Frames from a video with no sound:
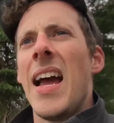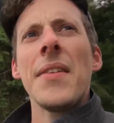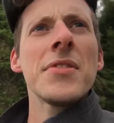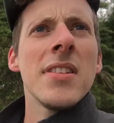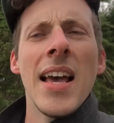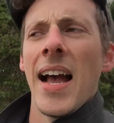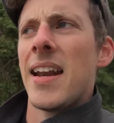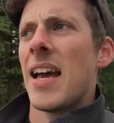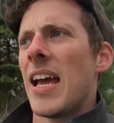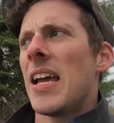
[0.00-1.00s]
After that,
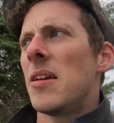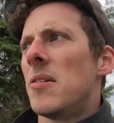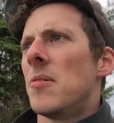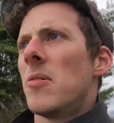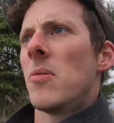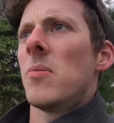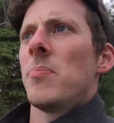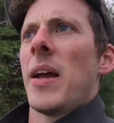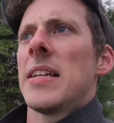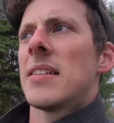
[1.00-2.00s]
I
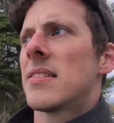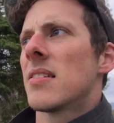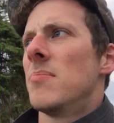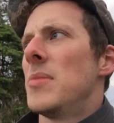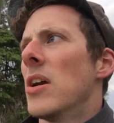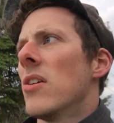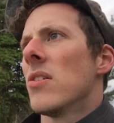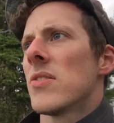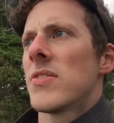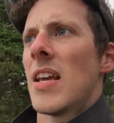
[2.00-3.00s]
painted some
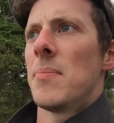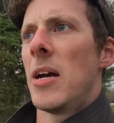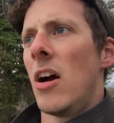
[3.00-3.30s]
murals at my